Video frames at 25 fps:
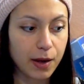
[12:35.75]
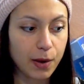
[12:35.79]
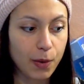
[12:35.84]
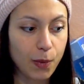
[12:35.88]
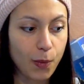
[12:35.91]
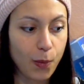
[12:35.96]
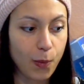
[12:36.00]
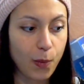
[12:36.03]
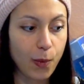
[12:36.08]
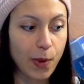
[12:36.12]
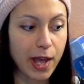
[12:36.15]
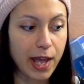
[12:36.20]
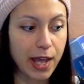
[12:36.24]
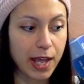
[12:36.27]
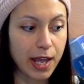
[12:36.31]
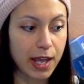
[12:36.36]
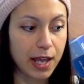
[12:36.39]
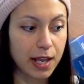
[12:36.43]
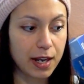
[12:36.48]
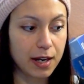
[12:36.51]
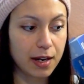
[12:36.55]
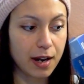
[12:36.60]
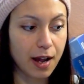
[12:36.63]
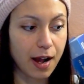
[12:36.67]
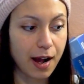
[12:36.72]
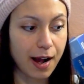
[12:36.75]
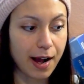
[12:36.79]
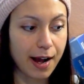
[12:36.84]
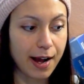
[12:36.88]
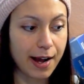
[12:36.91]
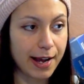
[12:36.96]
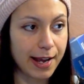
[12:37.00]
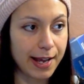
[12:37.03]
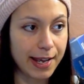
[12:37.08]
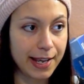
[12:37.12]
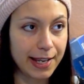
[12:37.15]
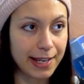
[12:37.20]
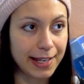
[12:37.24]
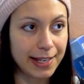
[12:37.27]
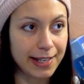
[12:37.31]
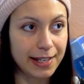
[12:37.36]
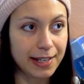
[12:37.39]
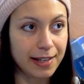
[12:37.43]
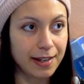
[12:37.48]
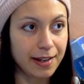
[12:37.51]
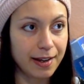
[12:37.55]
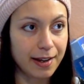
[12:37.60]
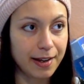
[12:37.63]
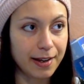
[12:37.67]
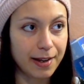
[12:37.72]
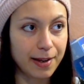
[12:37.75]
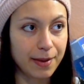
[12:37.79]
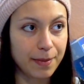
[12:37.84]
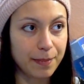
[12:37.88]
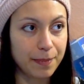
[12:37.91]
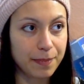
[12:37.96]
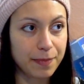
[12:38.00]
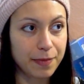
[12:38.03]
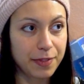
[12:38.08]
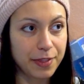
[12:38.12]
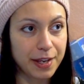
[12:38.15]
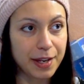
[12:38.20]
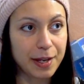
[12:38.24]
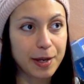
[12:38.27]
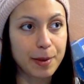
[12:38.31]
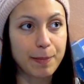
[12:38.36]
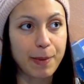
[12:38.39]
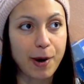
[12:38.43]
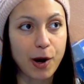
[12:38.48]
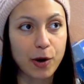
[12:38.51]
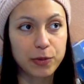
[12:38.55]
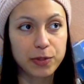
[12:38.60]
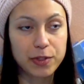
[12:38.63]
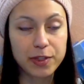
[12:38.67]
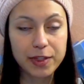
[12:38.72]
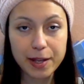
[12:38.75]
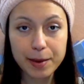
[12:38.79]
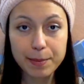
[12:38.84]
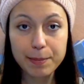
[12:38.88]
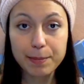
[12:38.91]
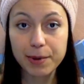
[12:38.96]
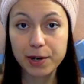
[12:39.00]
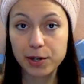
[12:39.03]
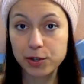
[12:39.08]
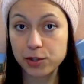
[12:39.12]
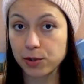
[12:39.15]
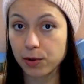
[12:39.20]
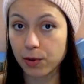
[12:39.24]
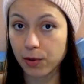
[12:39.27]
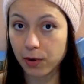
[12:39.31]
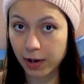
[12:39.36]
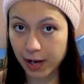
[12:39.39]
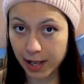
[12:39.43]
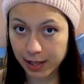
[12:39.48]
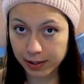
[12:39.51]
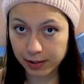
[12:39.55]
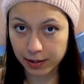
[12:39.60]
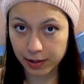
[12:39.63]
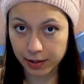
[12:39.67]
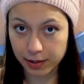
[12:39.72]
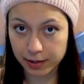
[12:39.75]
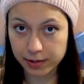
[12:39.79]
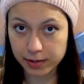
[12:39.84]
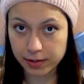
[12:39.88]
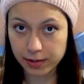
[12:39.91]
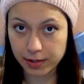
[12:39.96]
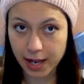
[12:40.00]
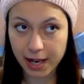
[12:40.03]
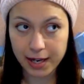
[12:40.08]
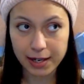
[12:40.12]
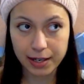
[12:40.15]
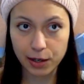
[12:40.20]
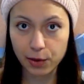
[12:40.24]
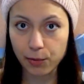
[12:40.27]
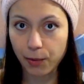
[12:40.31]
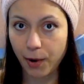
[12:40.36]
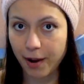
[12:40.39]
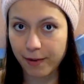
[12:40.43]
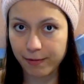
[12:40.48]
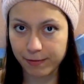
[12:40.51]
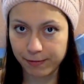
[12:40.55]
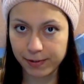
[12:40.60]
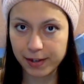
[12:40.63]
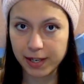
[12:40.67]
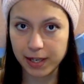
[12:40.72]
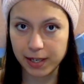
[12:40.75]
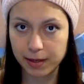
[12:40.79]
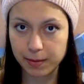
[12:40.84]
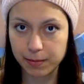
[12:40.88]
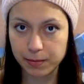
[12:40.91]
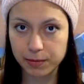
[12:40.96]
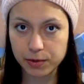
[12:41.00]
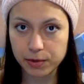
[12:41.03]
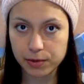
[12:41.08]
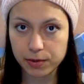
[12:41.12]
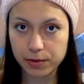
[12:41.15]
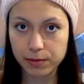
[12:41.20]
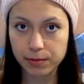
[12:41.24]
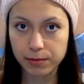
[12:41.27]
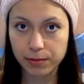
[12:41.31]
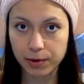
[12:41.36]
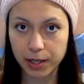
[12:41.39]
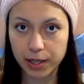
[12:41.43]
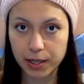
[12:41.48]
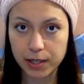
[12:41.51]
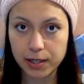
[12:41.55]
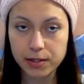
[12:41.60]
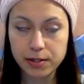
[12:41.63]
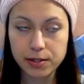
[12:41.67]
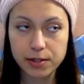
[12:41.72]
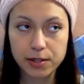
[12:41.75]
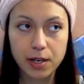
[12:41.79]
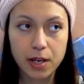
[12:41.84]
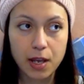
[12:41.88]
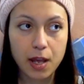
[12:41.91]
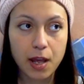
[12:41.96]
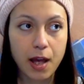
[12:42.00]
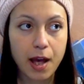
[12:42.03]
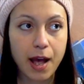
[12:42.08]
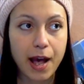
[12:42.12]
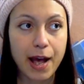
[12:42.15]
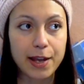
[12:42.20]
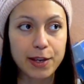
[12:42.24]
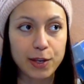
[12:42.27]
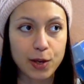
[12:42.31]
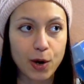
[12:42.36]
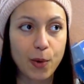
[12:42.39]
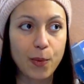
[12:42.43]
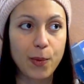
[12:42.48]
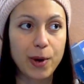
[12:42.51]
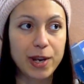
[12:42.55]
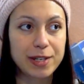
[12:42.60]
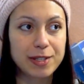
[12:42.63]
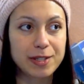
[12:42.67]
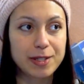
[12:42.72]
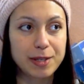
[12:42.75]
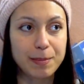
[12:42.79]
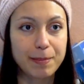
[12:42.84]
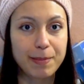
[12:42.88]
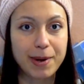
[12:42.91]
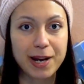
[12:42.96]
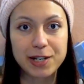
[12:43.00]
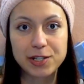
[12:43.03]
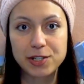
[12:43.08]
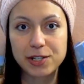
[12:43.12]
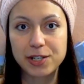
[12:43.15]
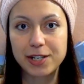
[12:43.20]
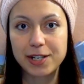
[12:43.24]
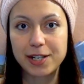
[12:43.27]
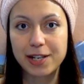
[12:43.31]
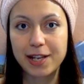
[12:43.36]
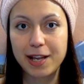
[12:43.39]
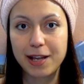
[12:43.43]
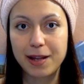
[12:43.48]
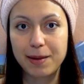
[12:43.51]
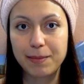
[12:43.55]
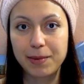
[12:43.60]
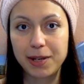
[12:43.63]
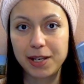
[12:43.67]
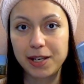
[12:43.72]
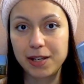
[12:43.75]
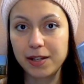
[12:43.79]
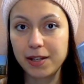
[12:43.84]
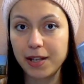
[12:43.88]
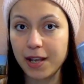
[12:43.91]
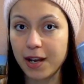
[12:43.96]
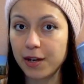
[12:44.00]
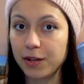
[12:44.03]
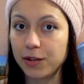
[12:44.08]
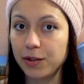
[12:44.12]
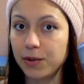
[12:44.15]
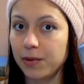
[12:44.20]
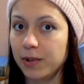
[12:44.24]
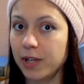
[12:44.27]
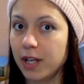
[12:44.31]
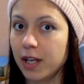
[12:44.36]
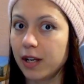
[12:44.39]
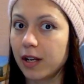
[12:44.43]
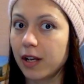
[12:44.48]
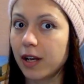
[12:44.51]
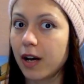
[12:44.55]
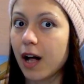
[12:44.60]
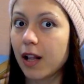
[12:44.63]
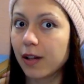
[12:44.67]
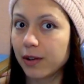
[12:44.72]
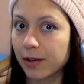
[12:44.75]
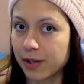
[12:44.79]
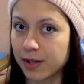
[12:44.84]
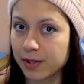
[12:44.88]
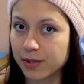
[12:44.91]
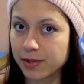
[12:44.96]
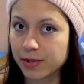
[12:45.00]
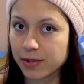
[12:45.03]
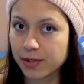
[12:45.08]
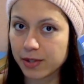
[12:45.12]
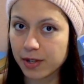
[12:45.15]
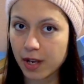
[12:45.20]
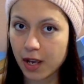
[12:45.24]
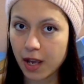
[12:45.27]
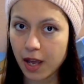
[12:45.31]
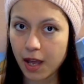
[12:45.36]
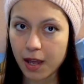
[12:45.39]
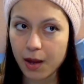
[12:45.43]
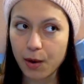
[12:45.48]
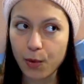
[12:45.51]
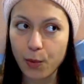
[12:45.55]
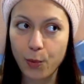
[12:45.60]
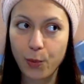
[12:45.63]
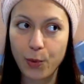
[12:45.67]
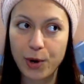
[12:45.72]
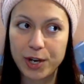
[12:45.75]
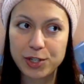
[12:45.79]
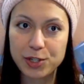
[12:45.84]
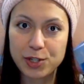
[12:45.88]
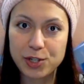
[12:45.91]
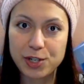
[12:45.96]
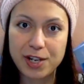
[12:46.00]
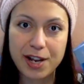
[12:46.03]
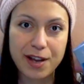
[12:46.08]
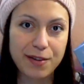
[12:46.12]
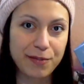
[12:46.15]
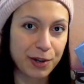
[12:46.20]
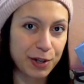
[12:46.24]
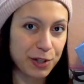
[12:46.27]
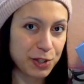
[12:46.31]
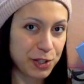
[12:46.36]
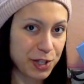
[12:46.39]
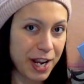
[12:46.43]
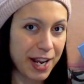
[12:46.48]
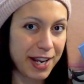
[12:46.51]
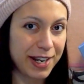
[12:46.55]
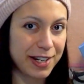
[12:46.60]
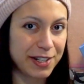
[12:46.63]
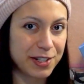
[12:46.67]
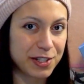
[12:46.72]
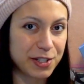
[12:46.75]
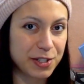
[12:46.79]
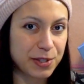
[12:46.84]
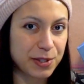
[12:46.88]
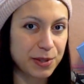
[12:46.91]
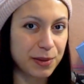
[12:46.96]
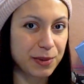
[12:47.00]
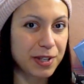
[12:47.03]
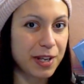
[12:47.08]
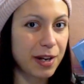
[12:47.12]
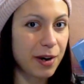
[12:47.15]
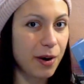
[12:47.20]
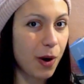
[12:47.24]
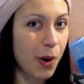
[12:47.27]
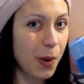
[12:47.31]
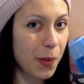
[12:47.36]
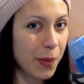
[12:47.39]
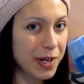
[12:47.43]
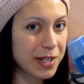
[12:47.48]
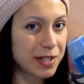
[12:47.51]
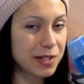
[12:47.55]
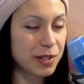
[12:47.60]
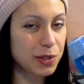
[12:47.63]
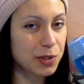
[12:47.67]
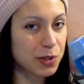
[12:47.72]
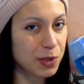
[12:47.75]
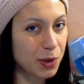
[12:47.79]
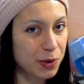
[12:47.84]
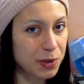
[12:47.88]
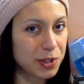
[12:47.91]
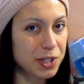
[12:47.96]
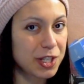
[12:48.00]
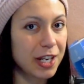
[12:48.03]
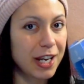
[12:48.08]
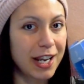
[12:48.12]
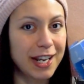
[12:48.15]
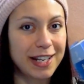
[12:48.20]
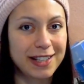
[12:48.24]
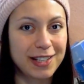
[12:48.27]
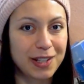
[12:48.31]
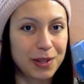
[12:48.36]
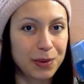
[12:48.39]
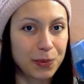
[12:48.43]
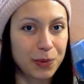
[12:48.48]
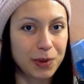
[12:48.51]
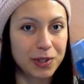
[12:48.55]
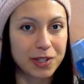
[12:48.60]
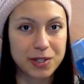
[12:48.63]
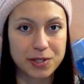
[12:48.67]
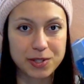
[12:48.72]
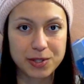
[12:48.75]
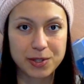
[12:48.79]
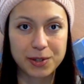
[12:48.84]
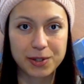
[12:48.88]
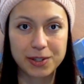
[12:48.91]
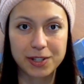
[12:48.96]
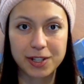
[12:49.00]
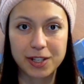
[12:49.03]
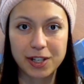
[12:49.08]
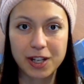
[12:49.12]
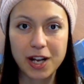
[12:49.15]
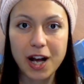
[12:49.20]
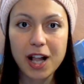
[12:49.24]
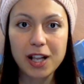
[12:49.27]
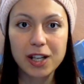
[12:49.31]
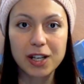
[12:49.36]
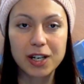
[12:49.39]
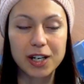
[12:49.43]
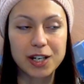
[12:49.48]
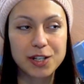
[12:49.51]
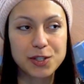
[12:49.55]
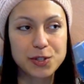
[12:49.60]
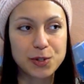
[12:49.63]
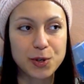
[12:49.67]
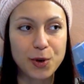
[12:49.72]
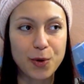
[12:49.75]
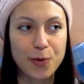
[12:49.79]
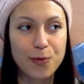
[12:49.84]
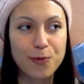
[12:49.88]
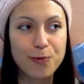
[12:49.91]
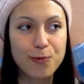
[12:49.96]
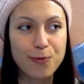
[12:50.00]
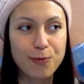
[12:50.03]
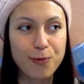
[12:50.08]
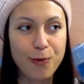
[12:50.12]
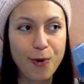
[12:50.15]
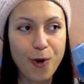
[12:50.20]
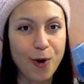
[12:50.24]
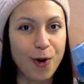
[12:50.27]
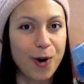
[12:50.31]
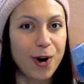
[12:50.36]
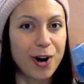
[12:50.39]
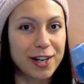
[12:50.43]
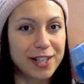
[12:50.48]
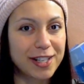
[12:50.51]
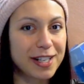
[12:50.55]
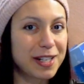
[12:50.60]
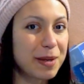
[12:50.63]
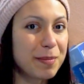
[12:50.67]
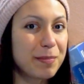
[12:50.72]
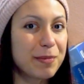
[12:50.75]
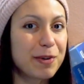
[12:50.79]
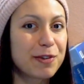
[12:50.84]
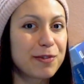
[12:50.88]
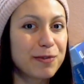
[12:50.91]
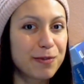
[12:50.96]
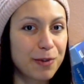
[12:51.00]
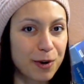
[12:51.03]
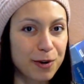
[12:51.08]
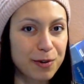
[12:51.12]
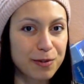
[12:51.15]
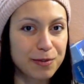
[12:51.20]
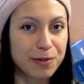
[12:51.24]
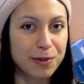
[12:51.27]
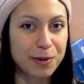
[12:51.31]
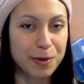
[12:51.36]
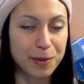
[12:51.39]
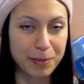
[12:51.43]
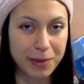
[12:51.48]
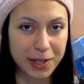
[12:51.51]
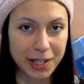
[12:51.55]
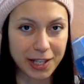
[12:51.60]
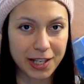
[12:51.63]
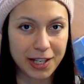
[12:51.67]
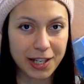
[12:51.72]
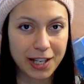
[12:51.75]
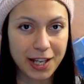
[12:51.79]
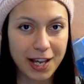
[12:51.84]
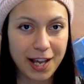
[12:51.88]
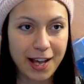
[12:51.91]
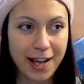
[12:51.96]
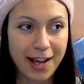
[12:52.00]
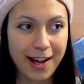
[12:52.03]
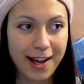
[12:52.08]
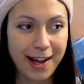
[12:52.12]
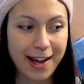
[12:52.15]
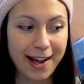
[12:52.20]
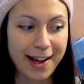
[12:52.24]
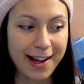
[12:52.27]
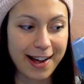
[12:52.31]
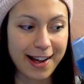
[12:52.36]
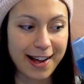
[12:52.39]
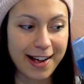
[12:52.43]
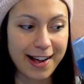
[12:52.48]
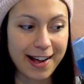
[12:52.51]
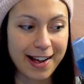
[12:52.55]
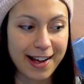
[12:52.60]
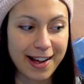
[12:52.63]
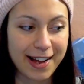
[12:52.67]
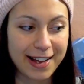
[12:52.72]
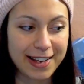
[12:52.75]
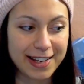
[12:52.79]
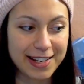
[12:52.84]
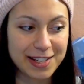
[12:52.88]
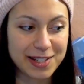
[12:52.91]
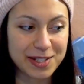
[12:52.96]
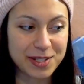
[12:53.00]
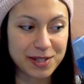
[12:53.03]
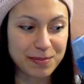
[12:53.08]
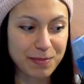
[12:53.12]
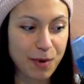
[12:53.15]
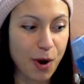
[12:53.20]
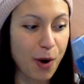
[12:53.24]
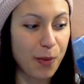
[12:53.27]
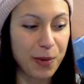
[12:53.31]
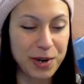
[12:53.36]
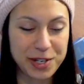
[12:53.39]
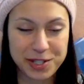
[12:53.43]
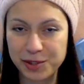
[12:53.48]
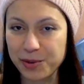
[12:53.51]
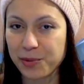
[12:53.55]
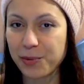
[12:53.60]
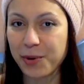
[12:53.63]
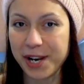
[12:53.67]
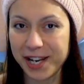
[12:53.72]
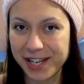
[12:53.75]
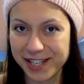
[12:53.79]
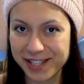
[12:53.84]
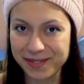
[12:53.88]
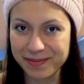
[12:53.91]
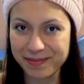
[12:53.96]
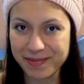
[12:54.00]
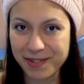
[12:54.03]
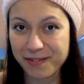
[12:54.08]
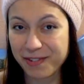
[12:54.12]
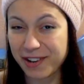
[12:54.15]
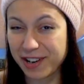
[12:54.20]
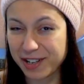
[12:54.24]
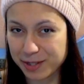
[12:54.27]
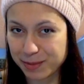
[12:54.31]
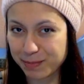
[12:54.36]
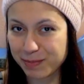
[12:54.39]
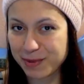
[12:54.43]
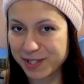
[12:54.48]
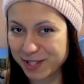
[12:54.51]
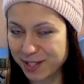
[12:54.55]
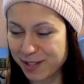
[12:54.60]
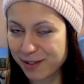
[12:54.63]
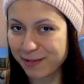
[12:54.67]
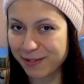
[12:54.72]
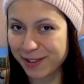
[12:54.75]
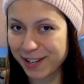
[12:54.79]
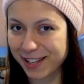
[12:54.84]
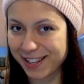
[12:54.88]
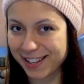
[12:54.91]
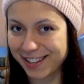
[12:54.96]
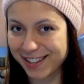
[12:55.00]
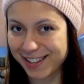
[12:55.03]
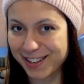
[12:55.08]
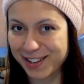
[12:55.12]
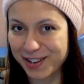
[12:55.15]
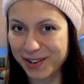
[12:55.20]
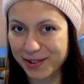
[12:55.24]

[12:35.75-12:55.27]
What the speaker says: when I think about numbers or letters, any graphemes, right? I always imagine them in their unique colors, which never change. So they're always associated with a certain color. So the number 4 for me is always green, a very specific,